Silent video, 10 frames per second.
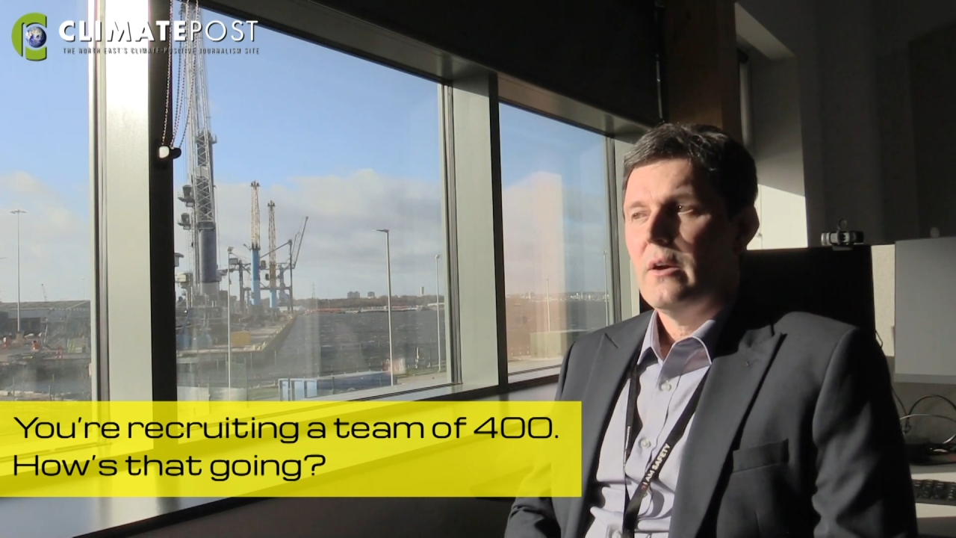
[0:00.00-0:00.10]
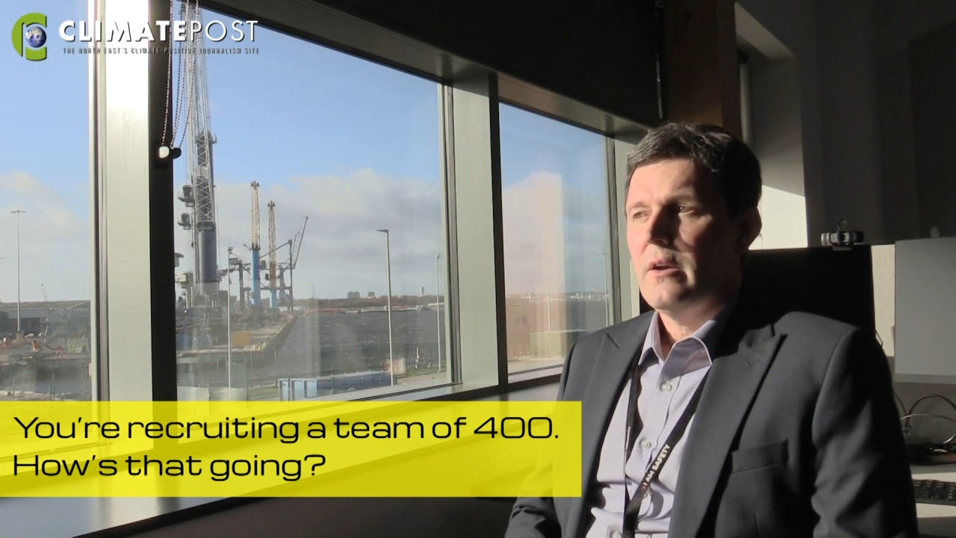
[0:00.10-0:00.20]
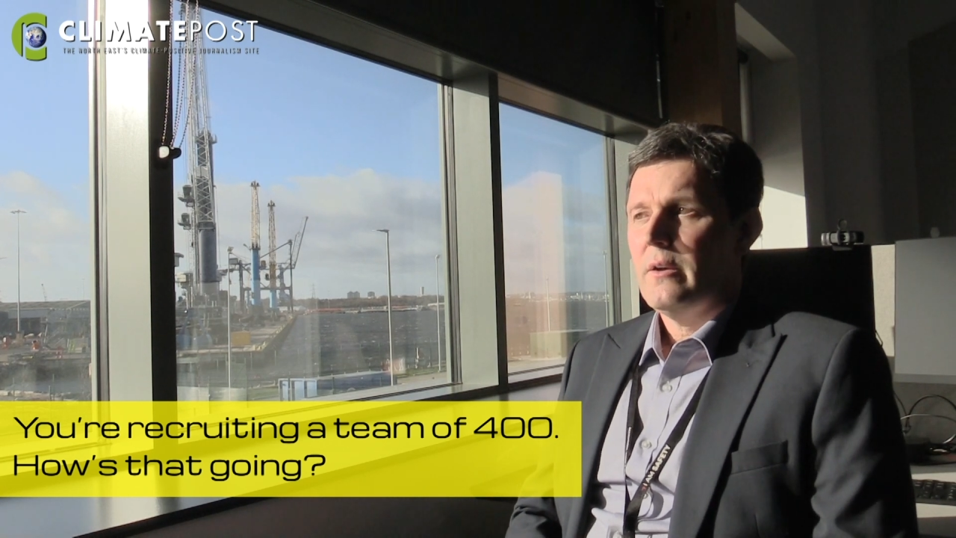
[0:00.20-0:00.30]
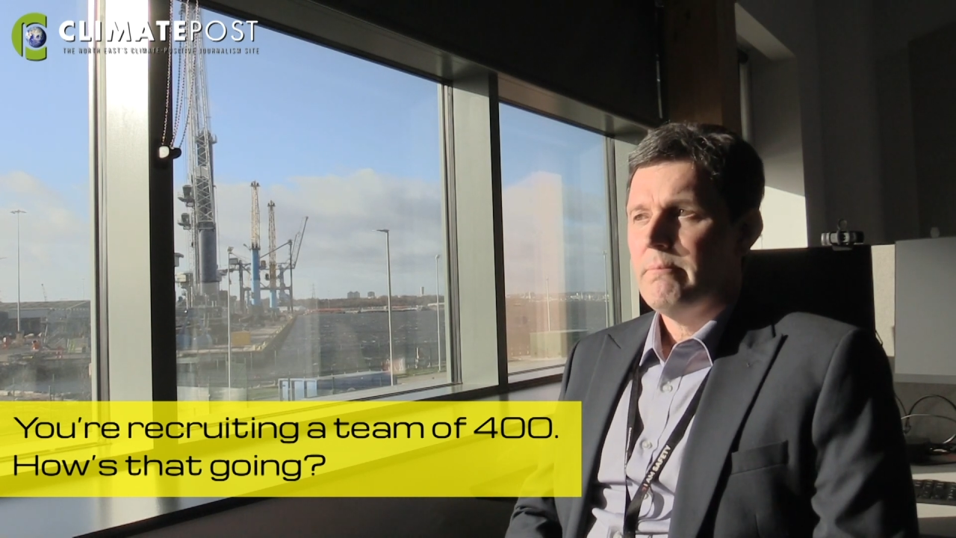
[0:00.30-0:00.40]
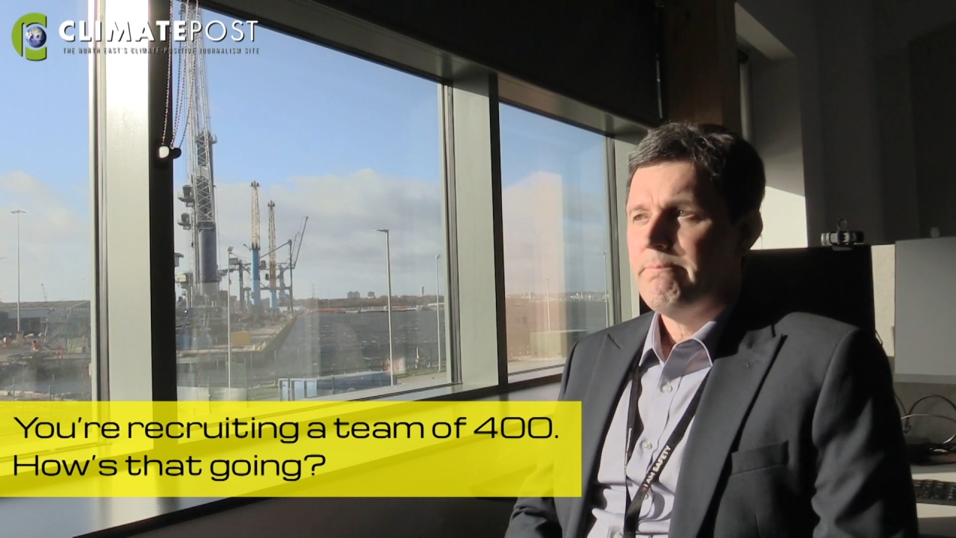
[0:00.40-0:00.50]

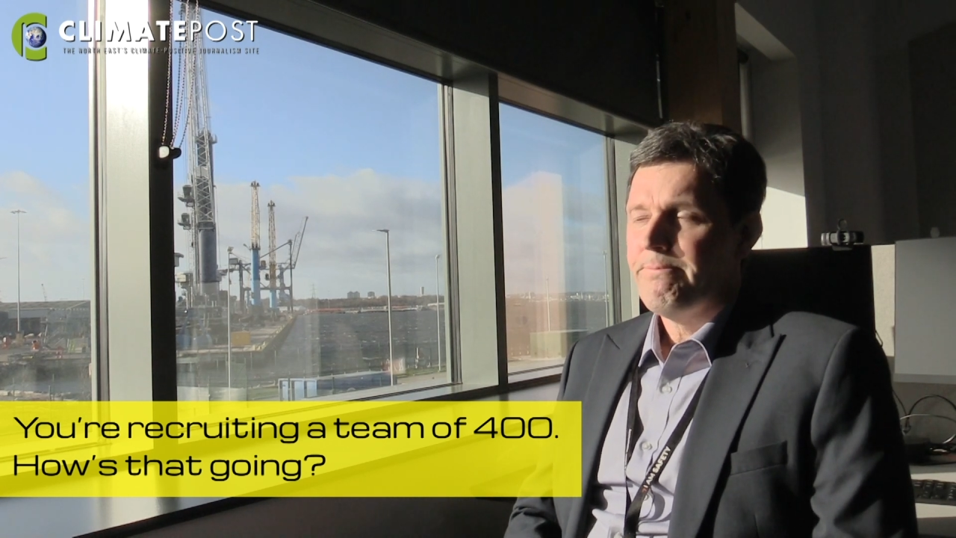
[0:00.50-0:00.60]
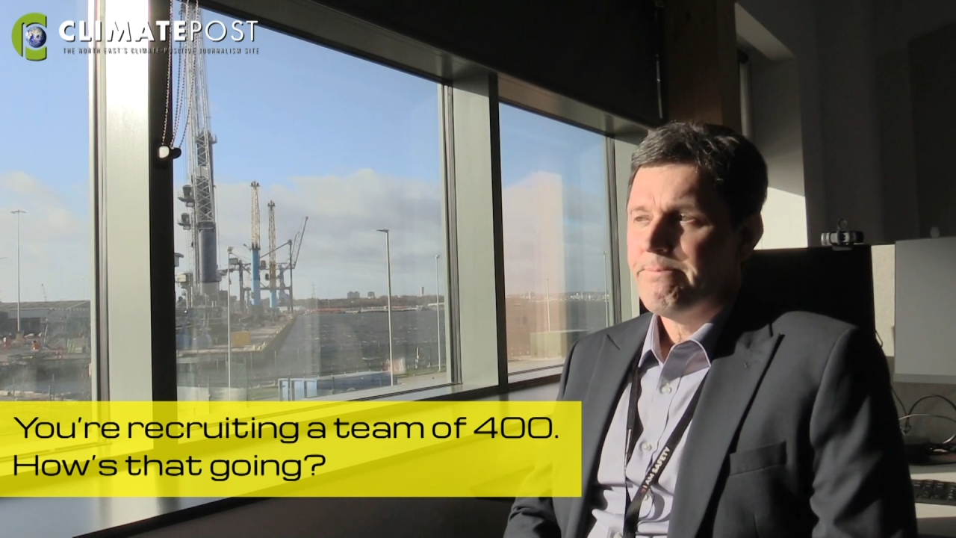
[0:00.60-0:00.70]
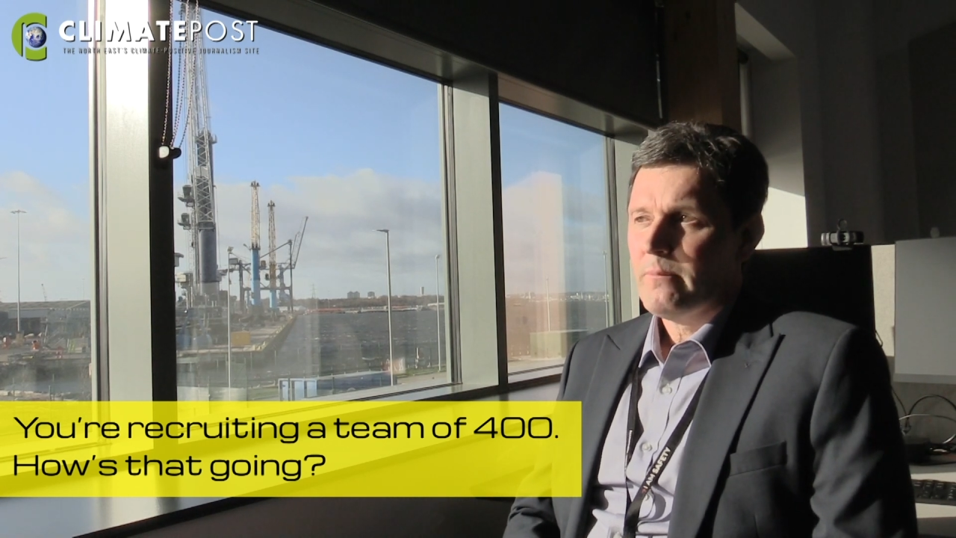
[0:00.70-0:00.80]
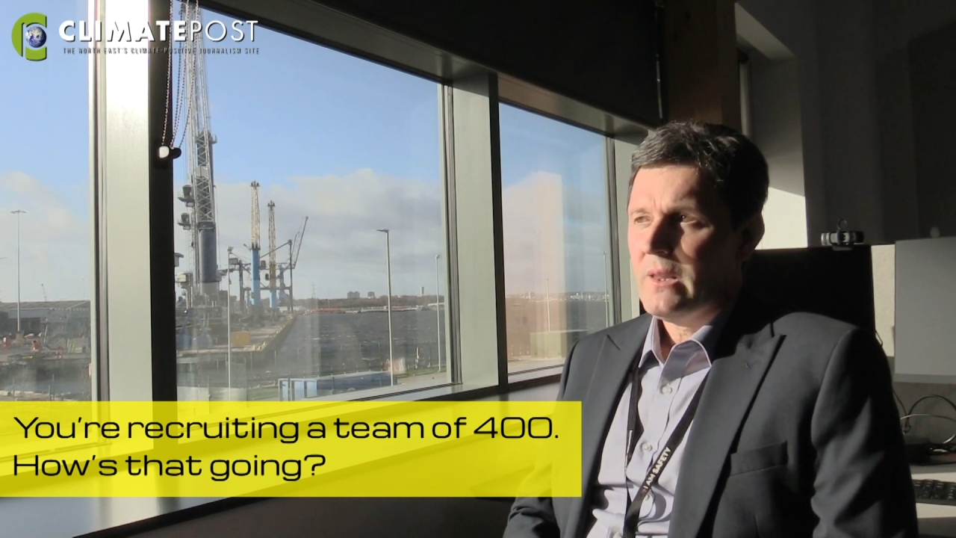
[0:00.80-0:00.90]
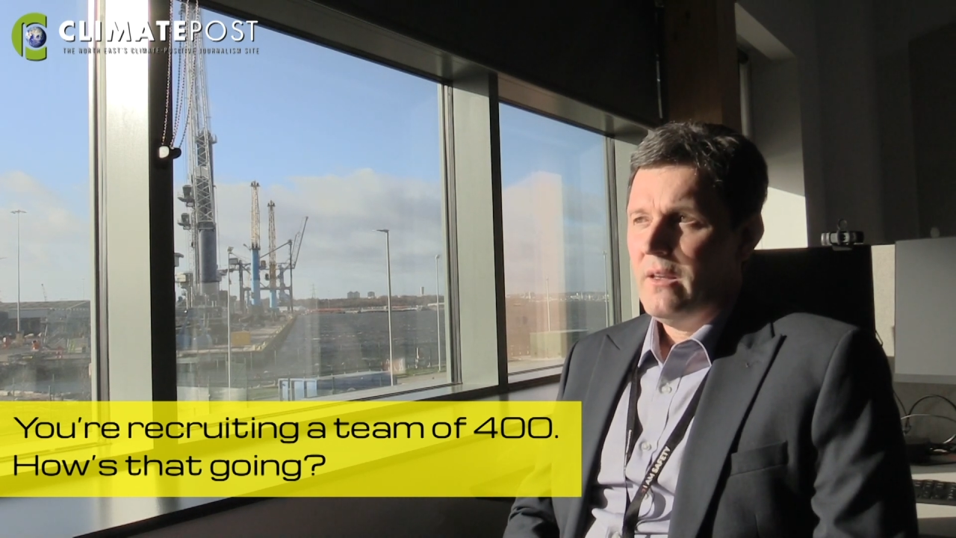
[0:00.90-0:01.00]
Um,
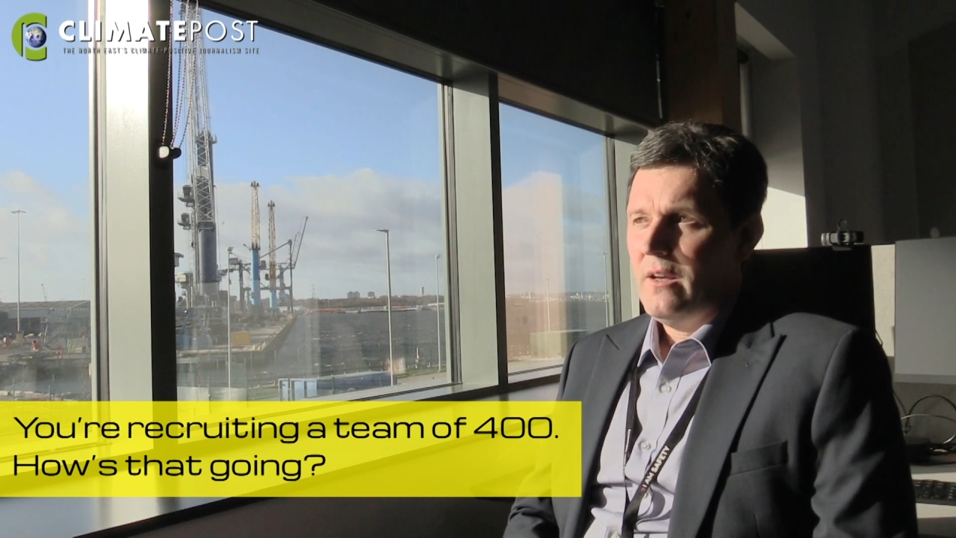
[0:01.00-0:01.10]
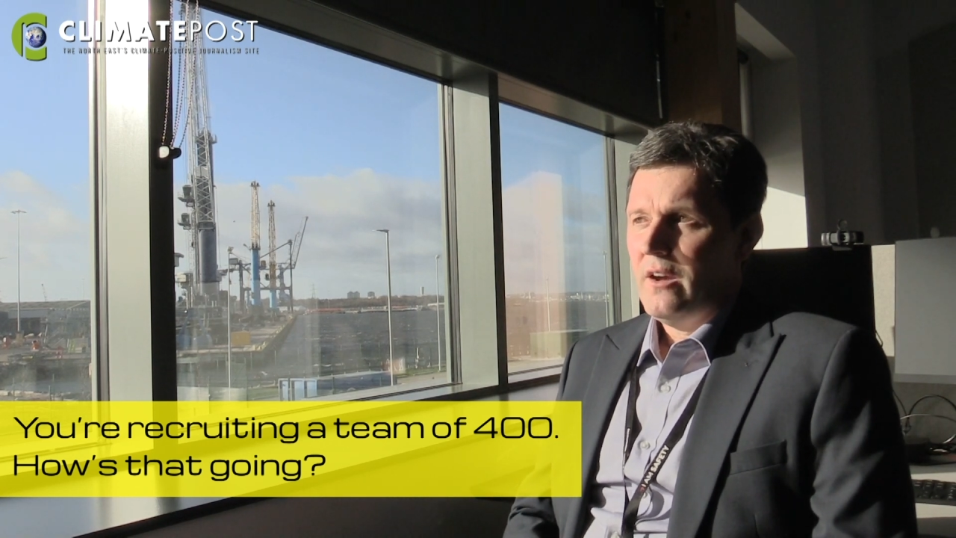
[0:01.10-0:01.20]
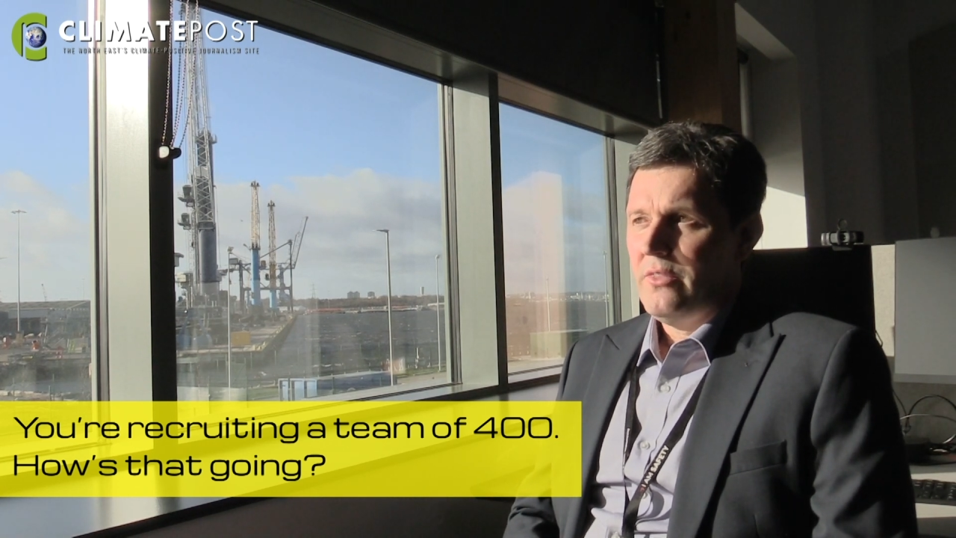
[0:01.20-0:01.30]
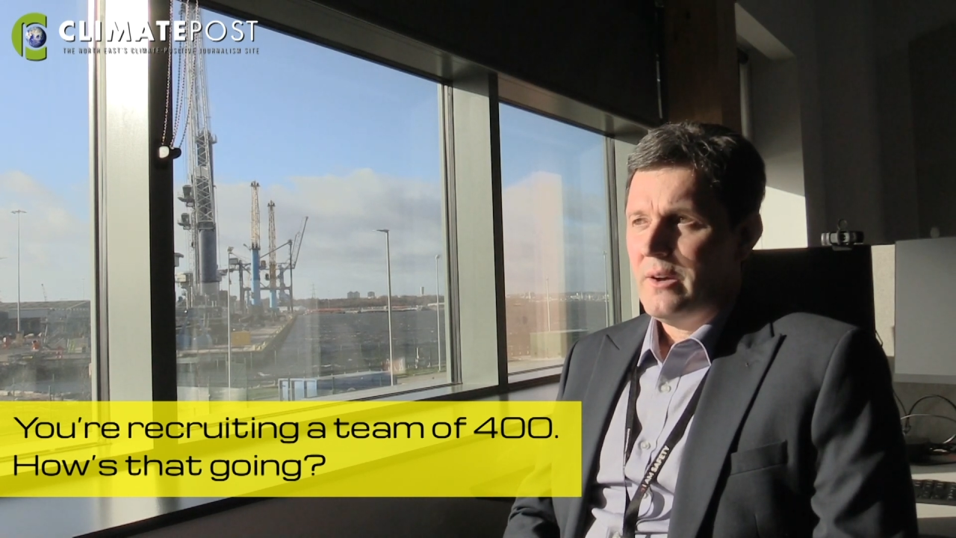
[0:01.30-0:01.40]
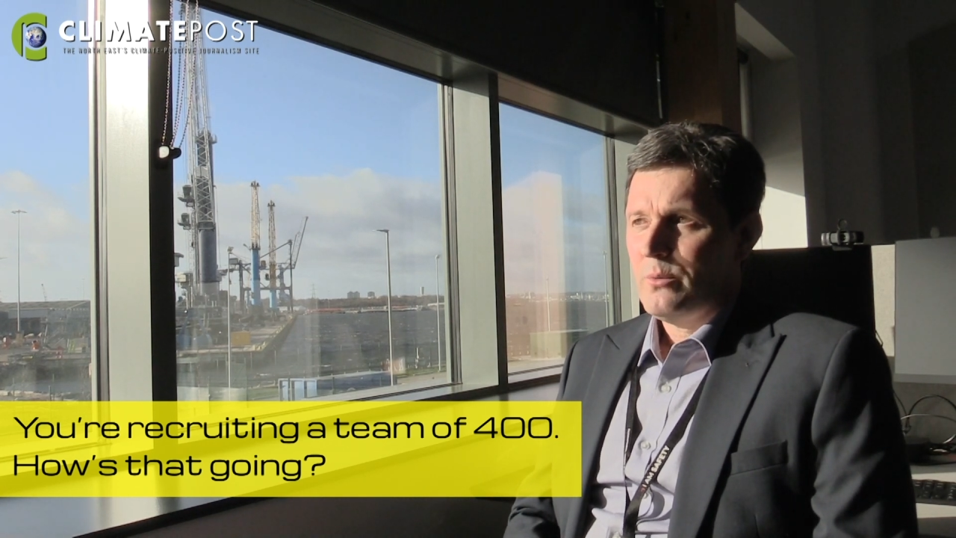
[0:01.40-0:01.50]

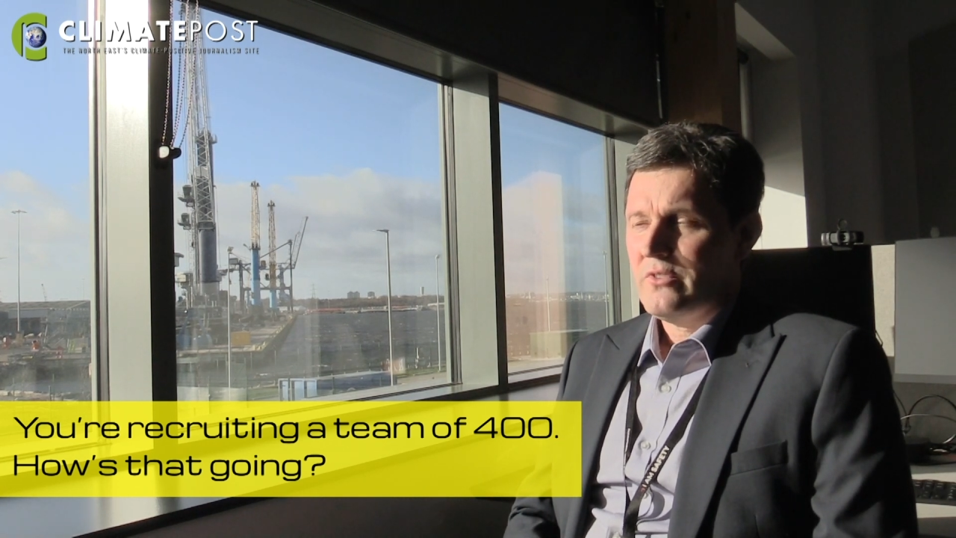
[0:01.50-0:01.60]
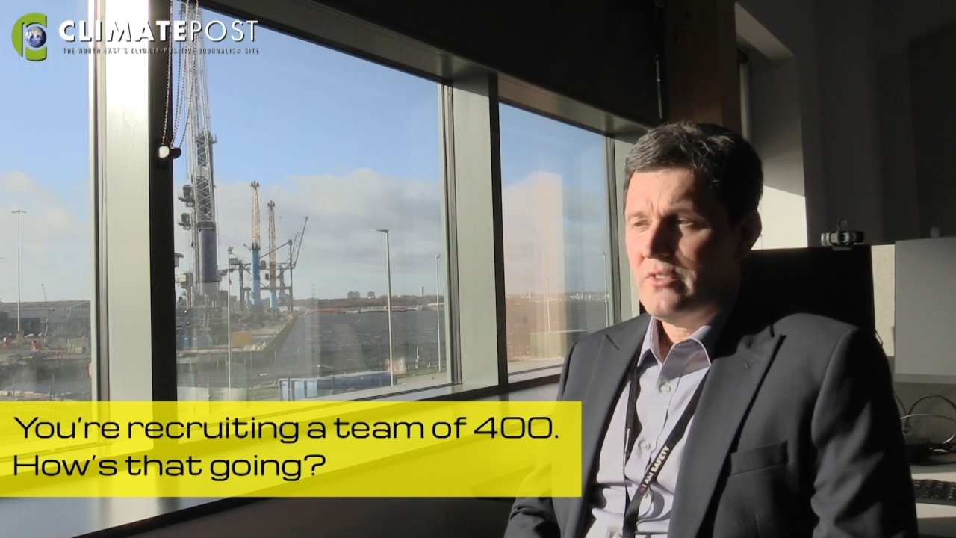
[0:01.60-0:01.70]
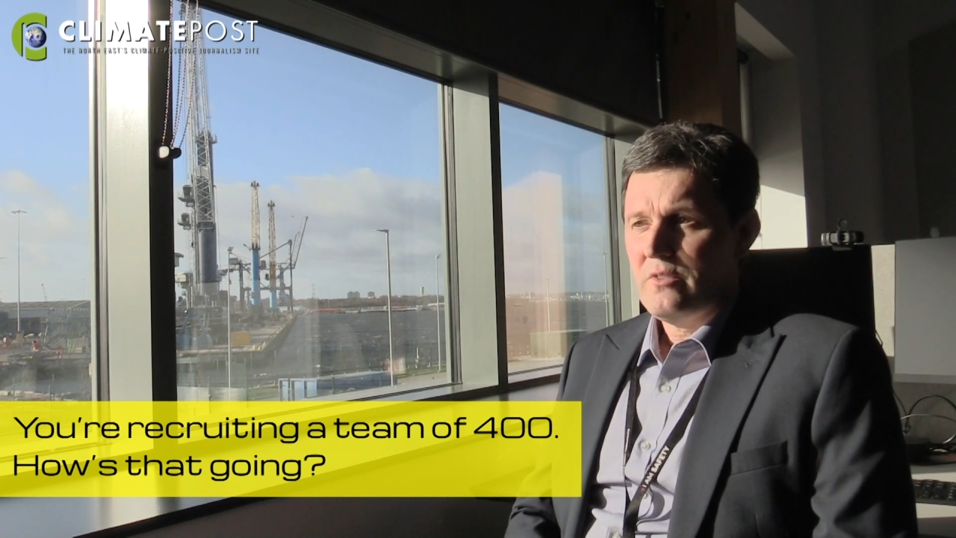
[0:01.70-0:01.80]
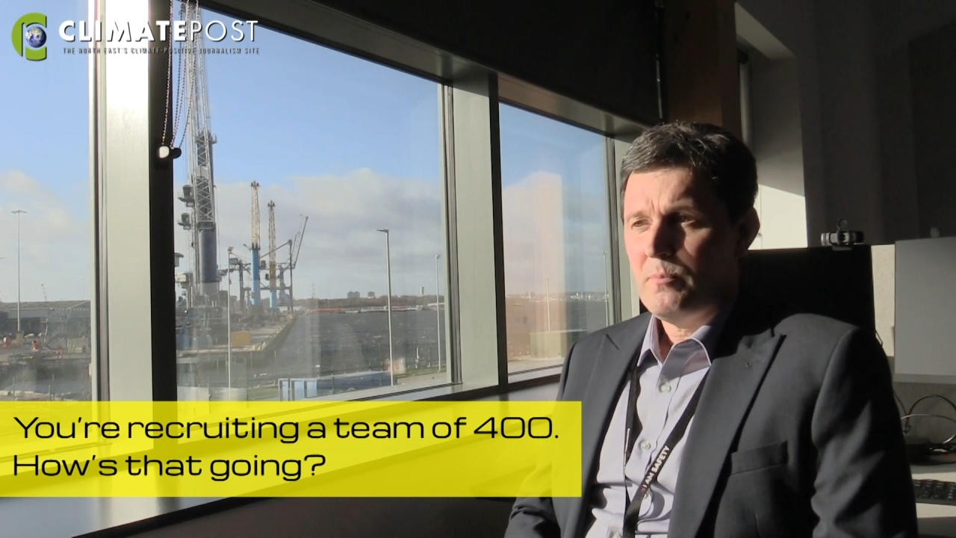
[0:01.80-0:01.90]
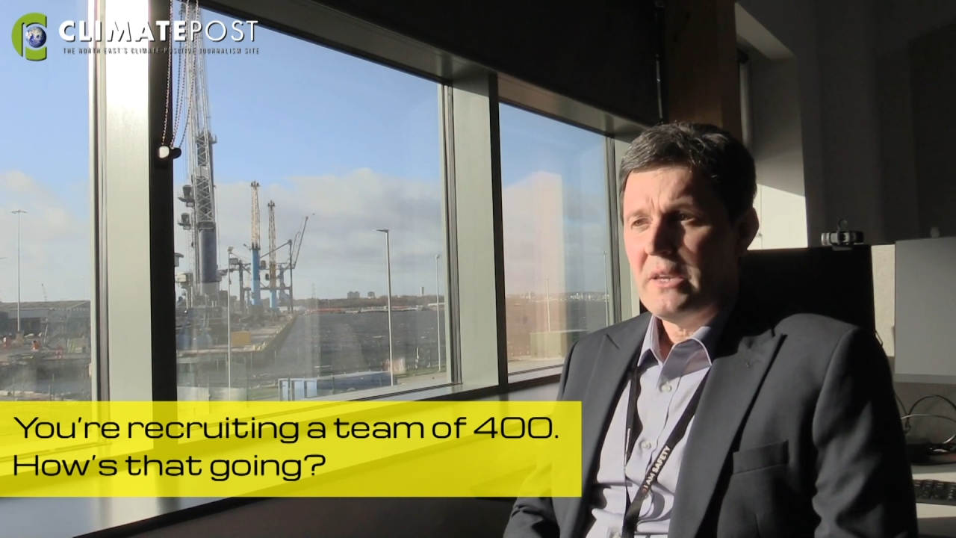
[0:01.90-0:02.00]
and that was